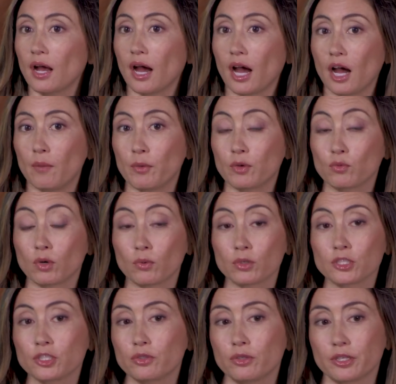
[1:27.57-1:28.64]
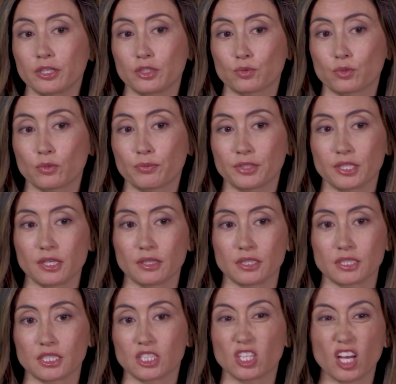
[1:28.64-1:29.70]
Um, and what we're doing is we're bringing
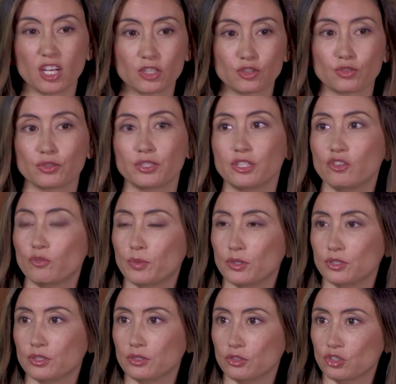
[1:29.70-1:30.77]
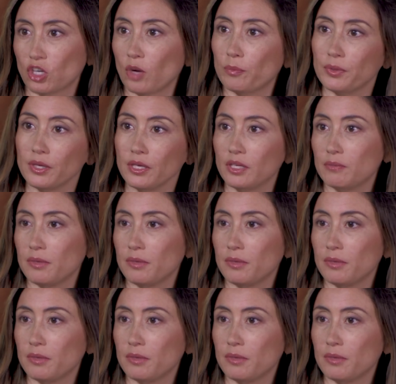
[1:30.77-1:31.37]
this luxury of personal shopping and